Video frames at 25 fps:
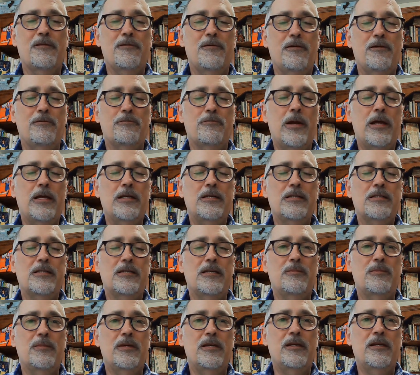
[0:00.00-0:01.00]
are raised
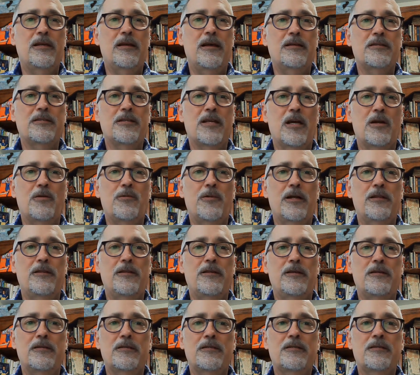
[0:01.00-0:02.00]
in me as I read
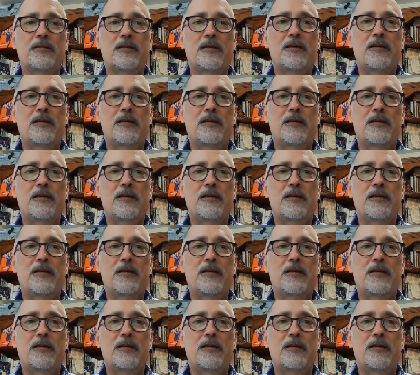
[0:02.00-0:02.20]
this,